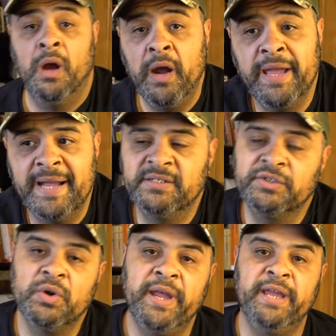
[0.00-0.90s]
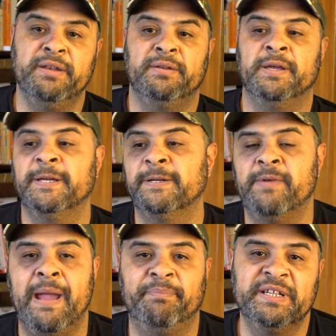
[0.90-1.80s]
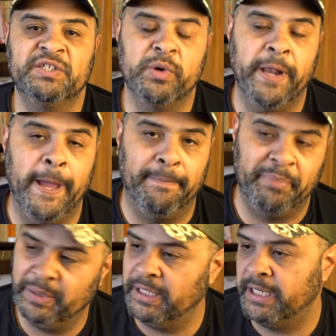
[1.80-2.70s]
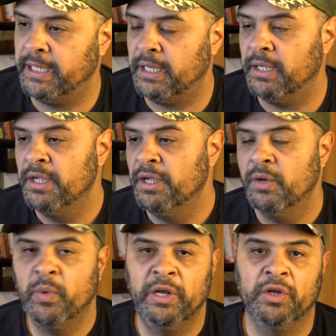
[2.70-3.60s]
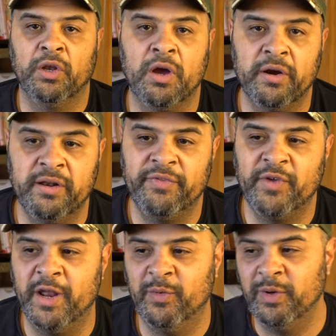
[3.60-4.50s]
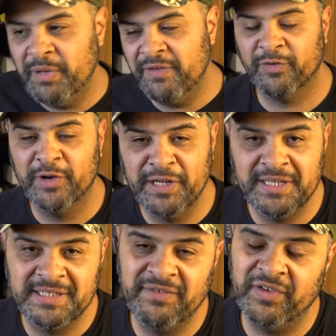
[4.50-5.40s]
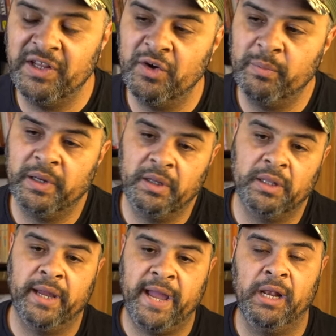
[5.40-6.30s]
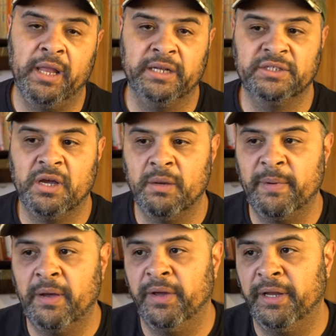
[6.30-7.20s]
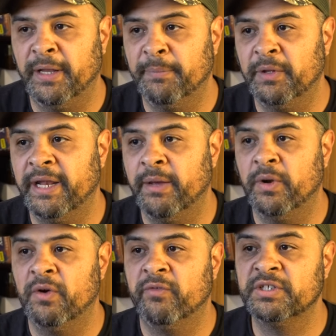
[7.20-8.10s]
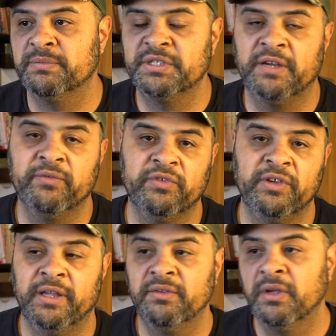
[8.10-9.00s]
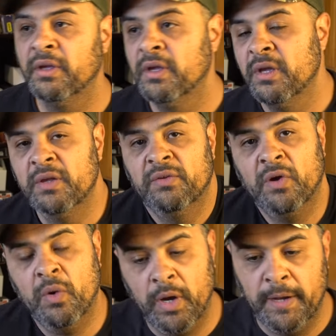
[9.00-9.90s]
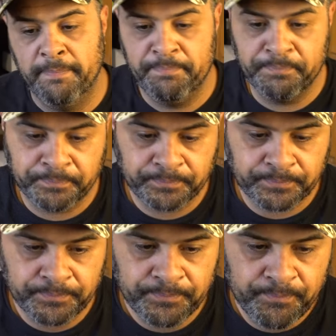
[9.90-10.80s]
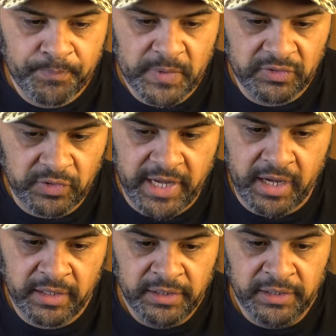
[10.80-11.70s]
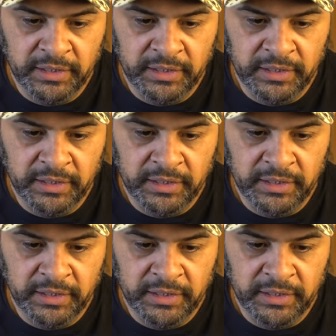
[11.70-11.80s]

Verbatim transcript: All right, guys, let's go ahead and wrap this one up. Uh, went a little longer than I thought it would be for an EDC video, but I had a lot to talk about, and I'm glad I went over some stuff with you guys. So, um, so yeah.